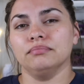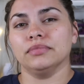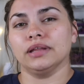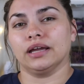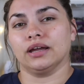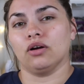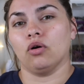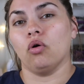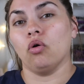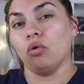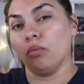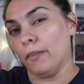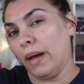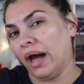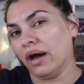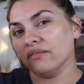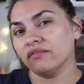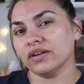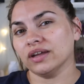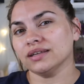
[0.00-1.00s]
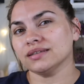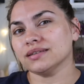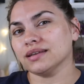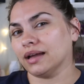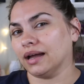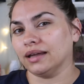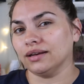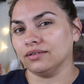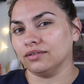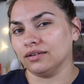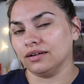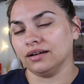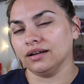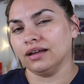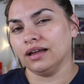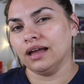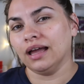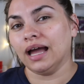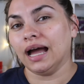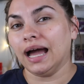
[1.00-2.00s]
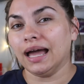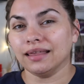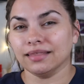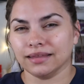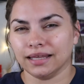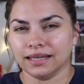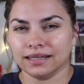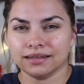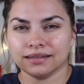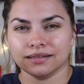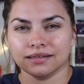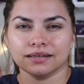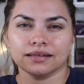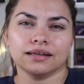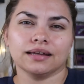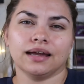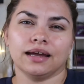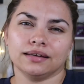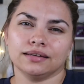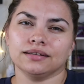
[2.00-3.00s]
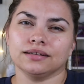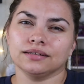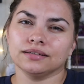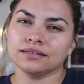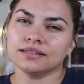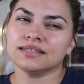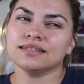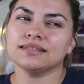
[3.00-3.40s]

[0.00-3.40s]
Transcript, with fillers: like a whole matte face. Like I don't, I like the kind of,